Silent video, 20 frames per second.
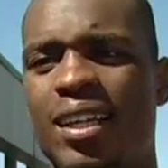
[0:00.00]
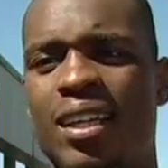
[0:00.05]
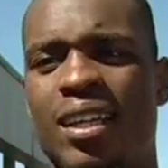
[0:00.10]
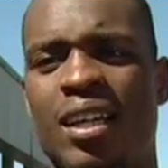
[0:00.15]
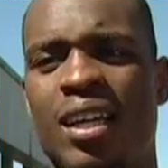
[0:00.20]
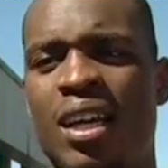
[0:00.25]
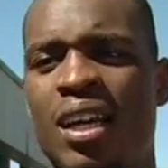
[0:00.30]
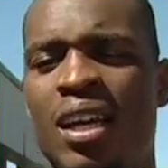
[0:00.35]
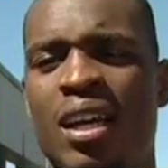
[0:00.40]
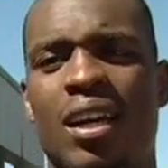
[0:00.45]
And
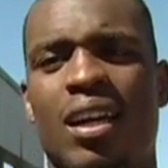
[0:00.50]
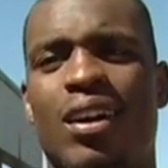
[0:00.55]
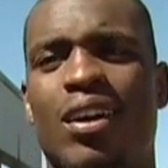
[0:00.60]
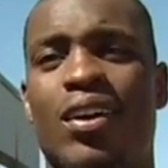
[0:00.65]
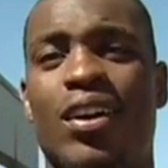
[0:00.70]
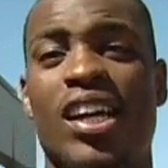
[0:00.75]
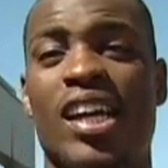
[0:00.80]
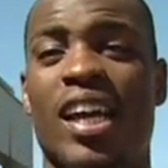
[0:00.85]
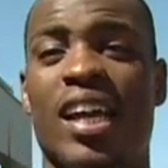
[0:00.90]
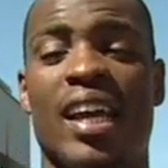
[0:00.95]

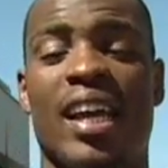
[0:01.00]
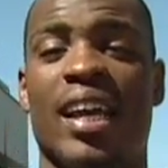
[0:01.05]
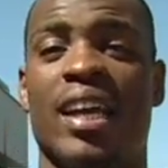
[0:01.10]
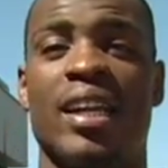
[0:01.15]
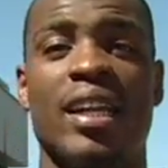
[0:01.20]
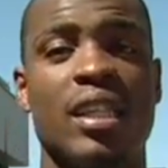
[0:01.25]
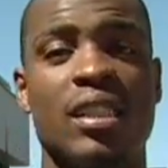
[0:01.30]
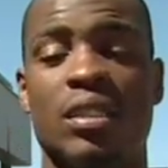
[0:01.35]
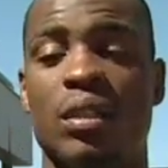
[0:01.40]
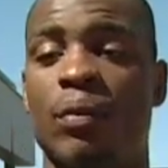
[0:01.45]
uh,
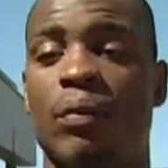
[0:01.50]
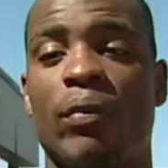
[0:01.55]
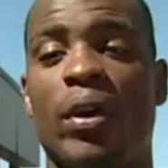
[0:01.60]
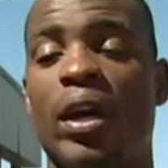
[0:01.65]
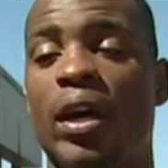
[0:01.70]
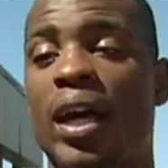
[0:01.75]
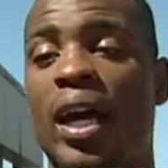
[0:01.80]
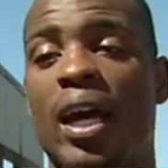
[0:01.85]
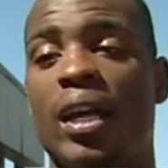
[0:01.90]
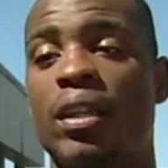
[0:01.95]
and he's a
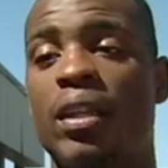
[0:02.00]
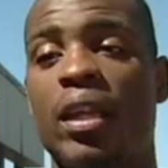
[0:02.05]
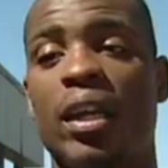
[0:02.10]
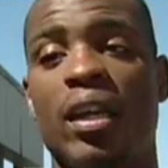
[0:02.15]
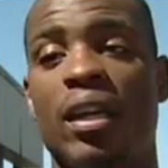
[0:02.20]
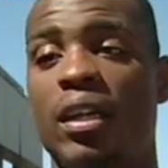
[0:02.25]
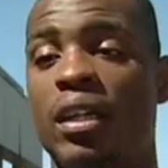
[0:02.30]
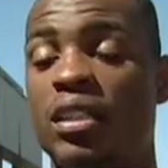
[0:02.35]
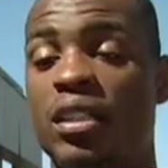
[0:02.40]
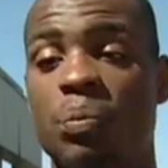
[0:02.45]
very
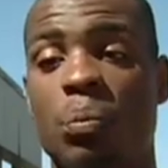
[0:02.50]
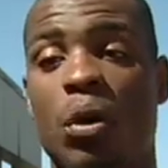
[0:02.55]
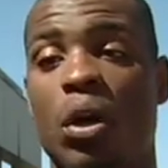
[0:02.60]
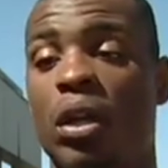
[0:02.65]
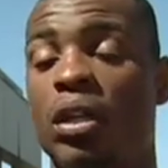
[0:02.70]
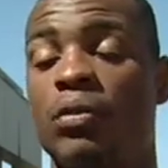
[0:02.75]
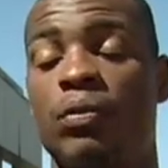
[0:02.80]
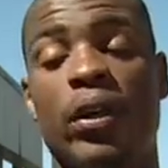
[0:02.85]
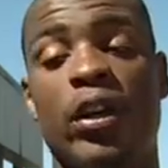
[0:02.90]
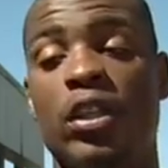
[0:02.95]
athletic and
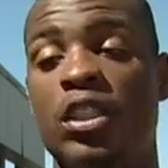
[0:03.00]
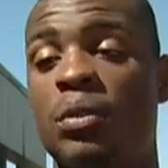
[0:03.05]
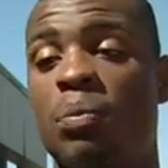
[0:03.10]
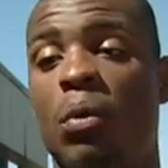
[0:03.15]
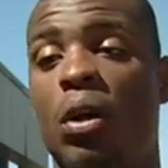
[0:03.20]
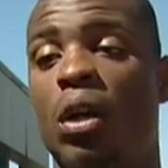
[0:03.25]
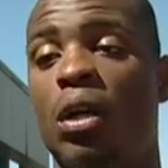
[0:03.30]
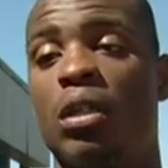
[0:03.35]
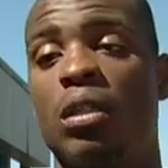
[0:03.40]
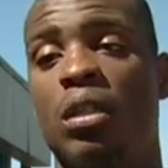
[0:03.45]
smart. He's very
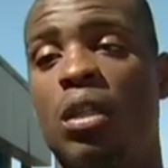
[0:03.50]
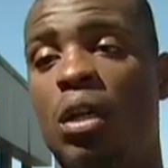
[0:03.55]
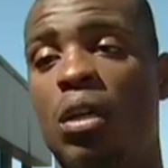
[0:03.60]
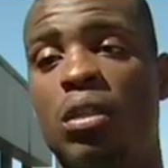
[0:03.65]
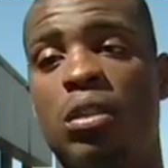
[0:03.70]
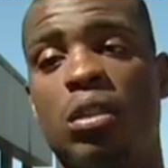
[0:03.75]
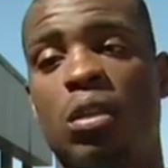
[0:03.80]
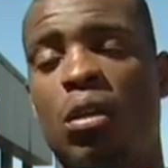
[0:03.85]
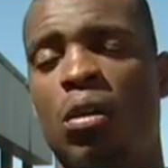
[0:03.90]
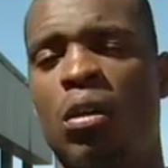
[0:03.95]
smart, you know.
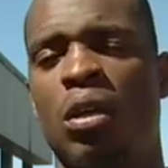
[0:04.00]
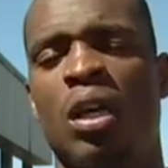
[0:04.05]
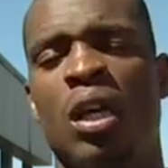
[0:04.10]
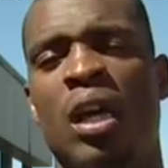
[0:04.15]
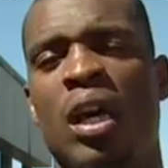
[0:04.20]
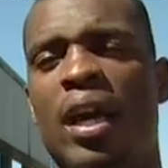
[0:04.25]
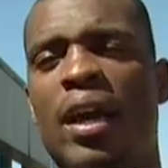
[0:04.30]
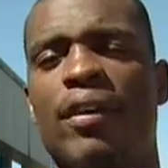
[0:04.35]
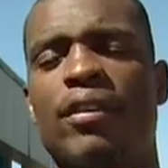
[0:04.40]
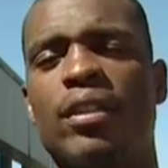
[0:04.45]
So
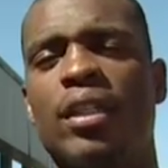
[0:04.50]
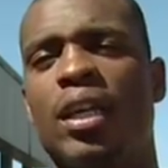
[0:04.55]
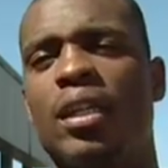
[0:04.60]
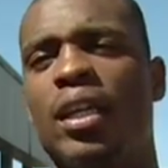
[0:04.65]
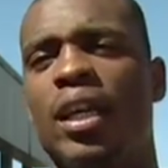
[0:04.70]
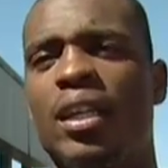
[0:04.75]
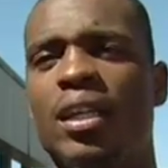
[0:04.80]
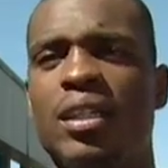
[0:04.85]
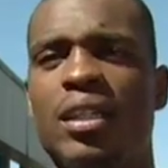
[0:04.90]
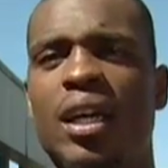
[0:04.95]
everything
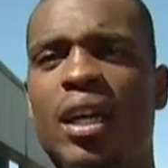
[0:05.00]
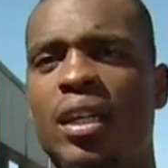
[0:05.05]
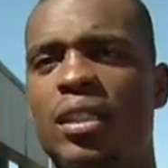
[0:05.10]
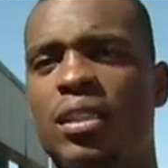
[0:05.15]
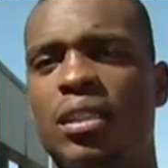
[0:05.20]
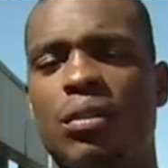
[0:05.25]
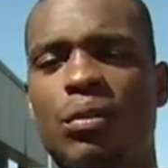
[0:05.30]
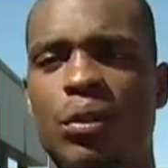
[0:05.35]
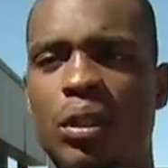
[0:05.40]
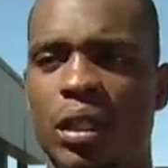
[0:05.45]
that he
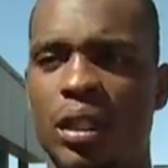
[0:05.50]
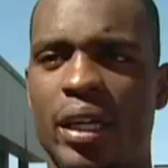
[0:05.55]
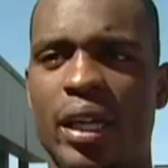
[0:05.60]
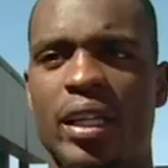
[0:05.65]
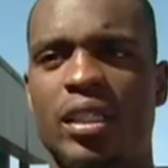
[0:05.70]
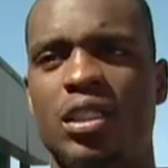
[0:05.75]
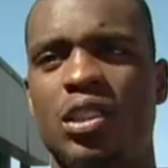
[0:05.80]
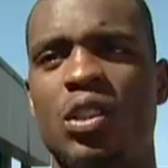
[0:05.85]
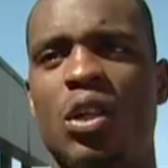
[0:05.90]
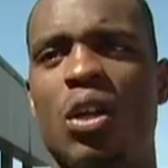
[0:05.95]
does, he really
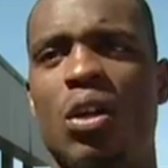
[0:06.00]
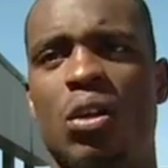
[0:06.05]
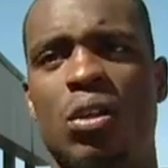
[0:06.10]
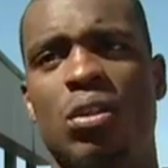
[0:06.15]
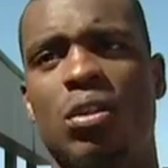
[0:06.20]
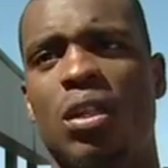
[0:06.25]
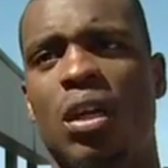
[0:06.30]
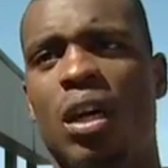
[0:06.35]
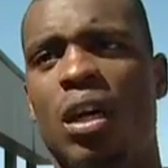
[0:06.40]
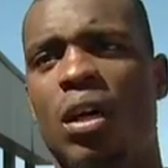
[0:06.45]
catches
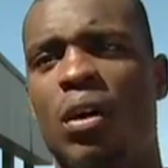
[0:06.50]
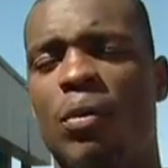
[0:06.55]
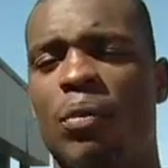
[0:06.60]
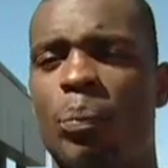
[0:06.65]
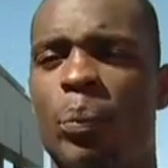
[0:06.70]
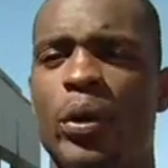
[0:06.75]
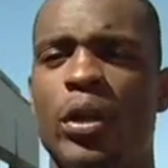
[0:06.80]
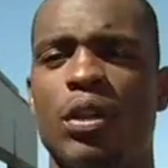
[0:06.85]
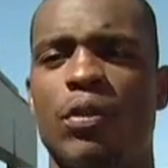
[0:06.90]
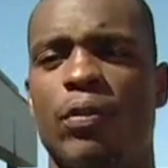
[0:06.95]
on uh,
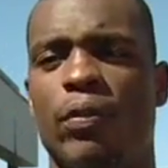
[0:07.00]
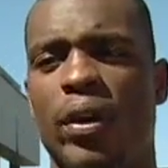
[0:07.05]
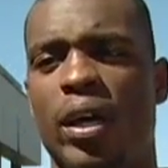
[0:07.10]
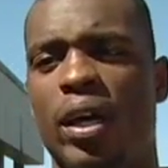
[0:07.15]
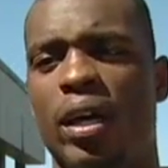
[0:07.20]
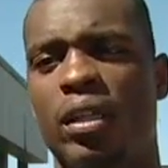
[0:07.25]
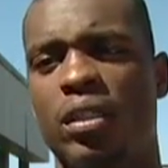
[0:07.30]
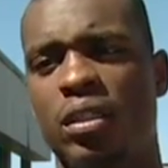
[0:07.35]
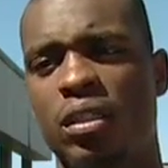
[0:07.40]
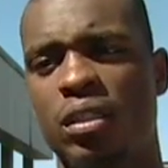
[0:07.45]
pretty
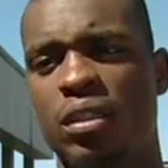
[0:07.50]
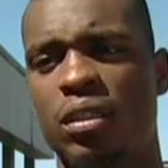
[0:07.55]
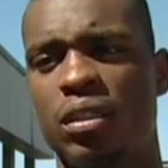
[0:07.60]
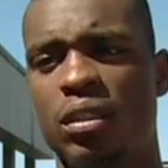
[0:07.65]
fast.